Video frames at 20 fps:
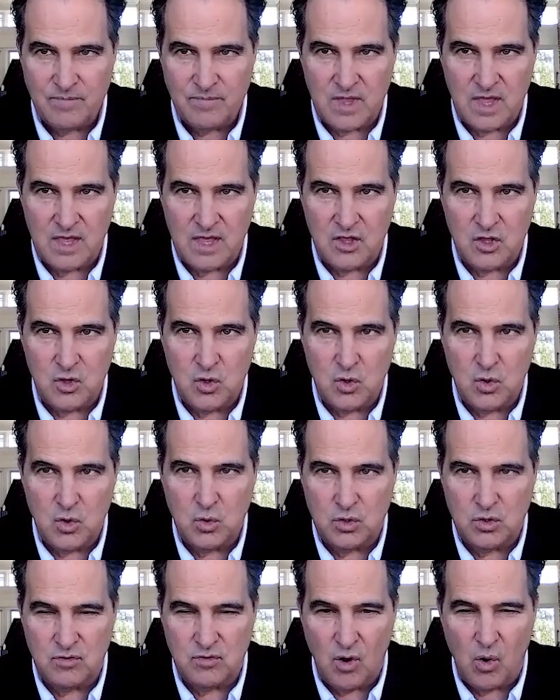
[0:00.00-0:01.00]
you
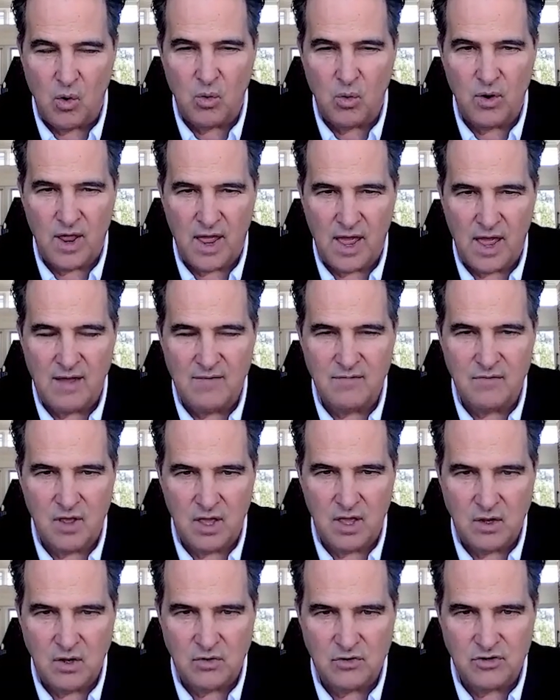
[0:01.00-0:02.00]
don't have
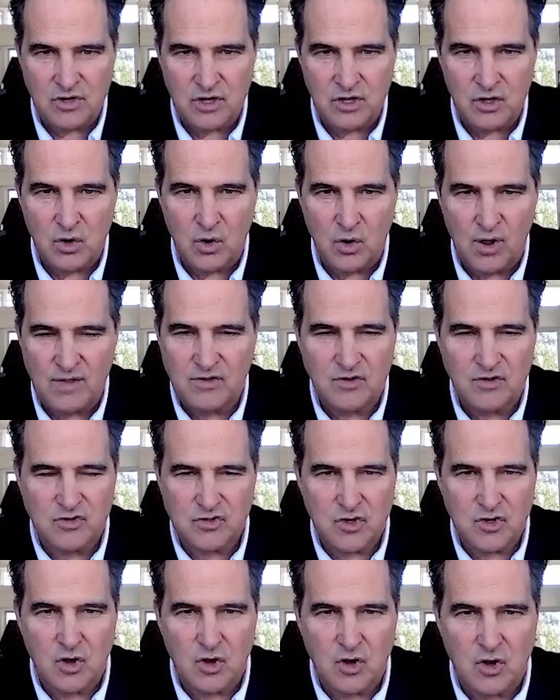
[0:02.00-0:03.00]
energy. You don't, so,
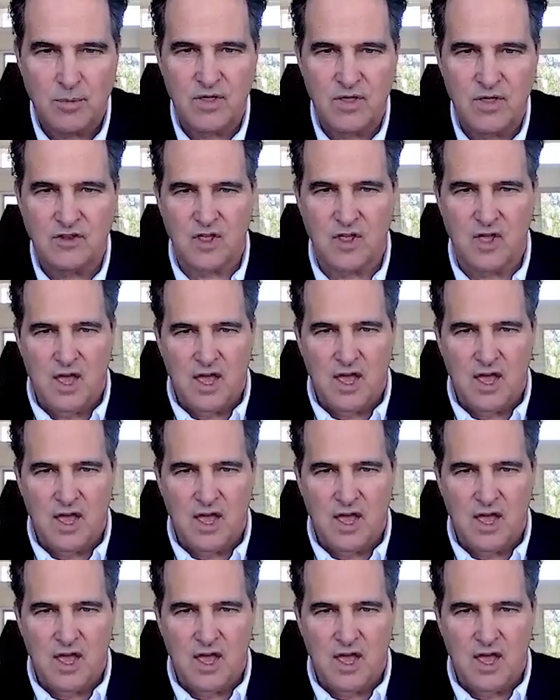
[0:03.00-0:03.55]
so many things.